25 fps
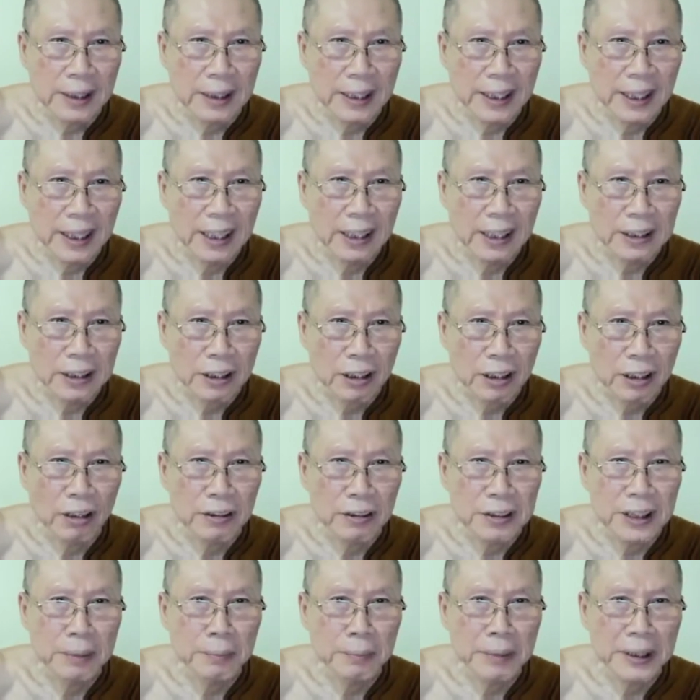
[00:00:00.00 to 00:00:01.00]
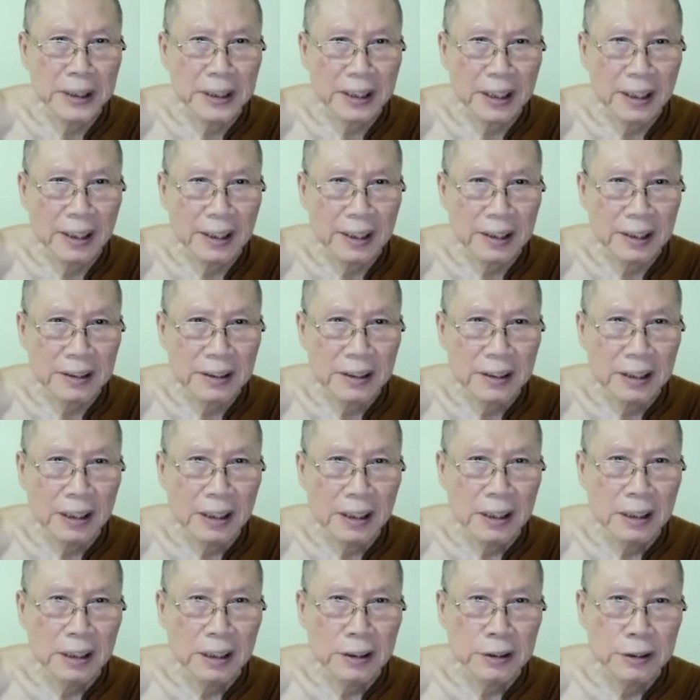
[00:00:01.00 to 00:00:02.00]
They are called nimitta.
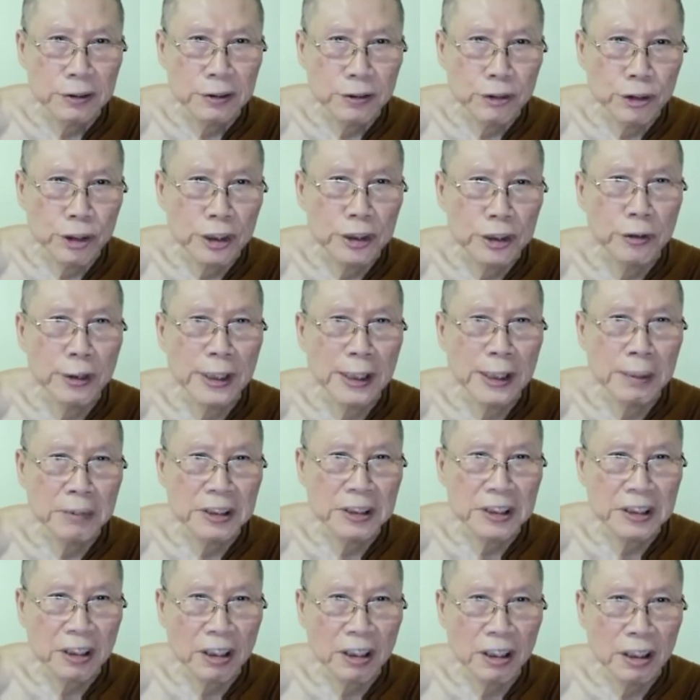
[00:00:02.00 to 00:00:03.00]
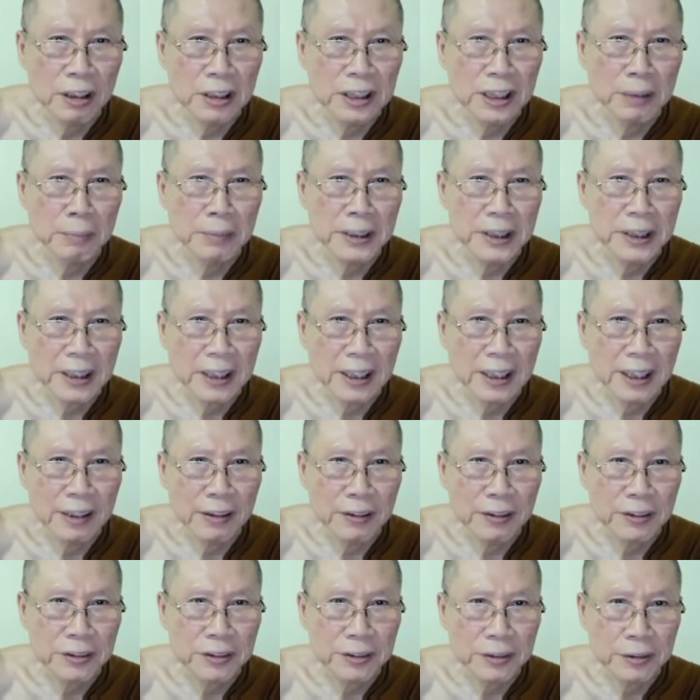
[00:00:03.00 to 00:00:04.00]
Your dream is called nimitta
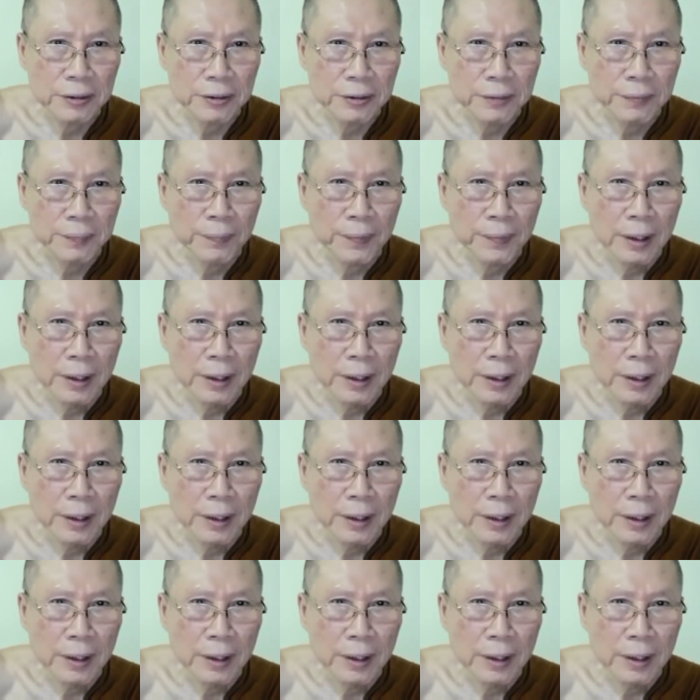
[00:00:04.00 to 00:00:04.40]
also.